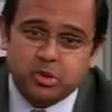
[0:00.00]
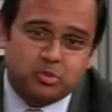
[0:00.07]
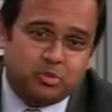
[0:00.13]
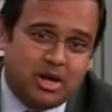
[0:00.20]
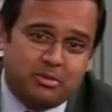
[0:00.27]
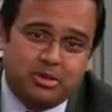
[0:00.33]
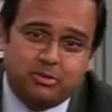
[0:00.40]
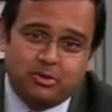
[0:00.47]
is
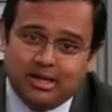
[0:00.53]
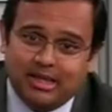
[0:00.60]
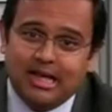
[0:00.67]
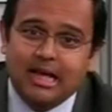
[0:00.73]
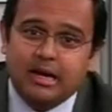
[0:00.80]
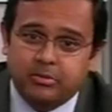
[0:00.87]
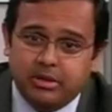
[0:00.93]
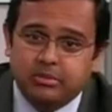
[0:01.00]
probably what a
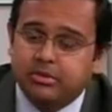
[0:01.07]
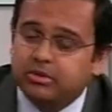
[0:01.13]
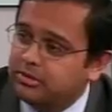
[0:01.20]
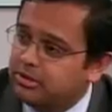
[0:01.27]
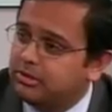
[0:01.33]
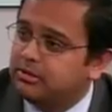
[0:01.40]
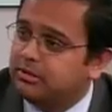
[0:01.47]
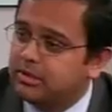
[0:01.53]
lot of people
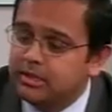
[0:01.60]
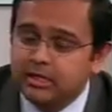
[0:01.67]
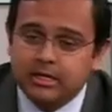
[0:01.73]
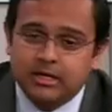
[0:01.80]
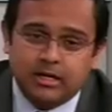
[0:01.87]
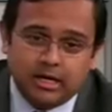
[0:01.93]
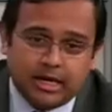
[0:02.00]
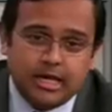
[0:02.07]
do.
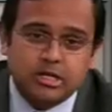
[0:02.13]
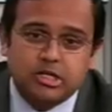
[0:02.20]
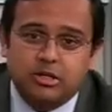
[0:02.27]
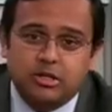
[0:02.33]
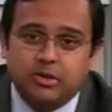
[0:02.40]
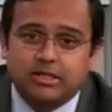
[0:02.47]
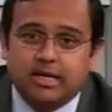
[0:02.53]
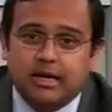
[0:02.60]
Occasionally
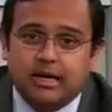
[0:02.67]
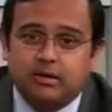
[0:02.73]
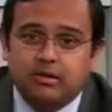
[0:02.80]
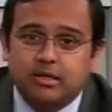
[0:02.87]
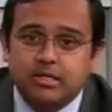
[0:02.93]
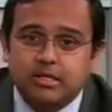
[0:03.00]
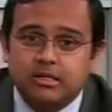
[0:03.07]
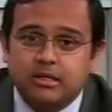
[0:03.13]
we tackle
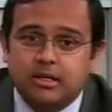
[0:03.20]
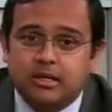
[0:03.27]
this.